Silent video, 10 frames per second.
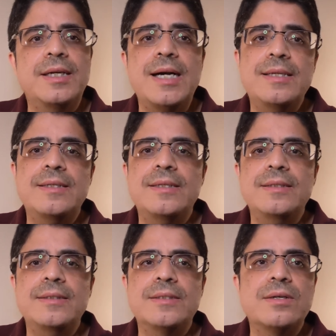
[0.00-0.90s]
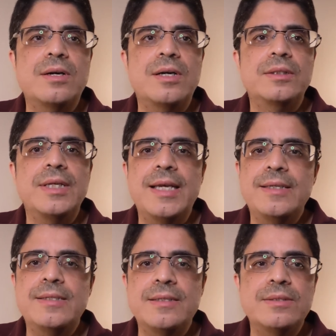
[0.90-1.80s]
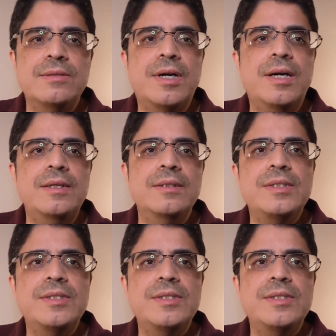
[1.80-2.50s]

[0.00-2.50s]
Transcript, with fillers: I did. It's called A Gentle Heart.